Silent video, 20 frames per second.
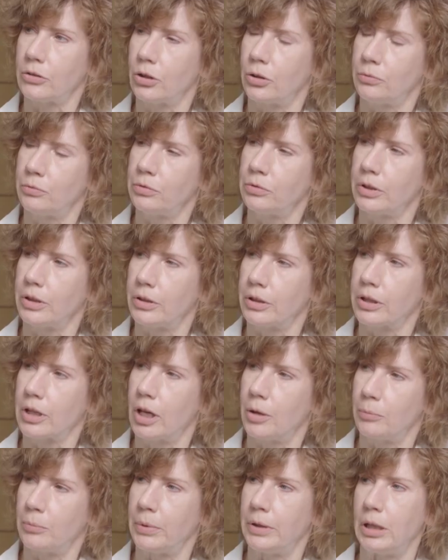hopefully the
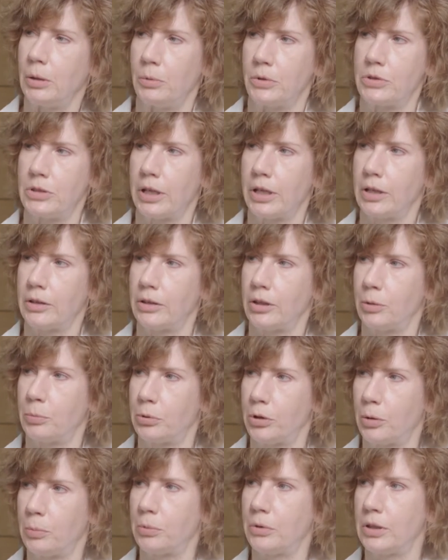company would take the
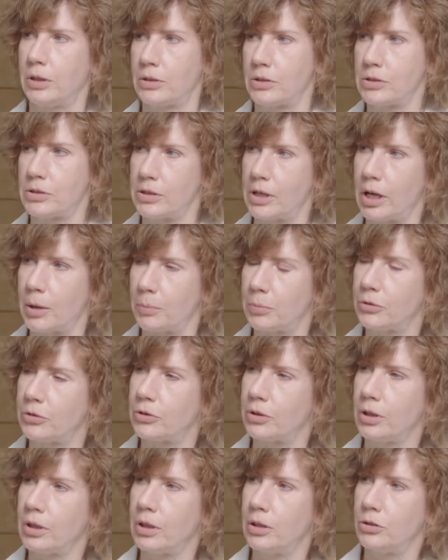appropriate steps
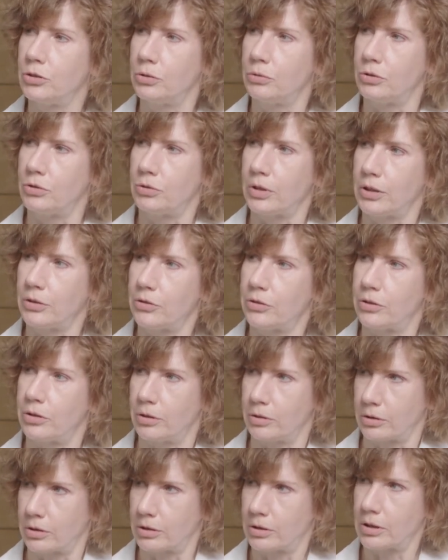to address
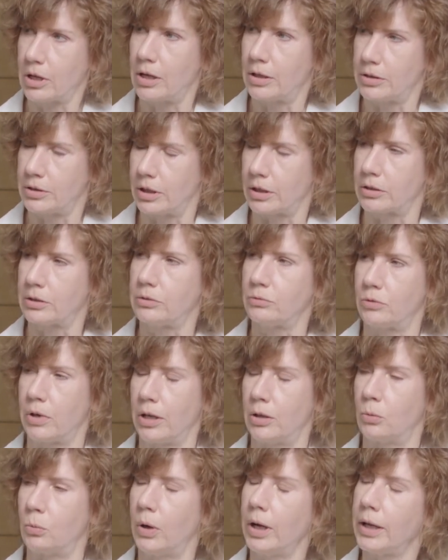the conduct right
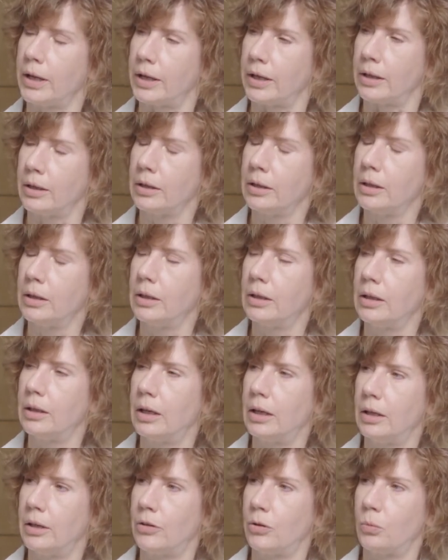away.
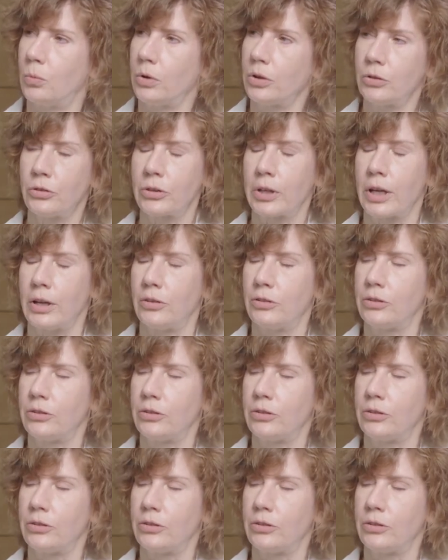The worst case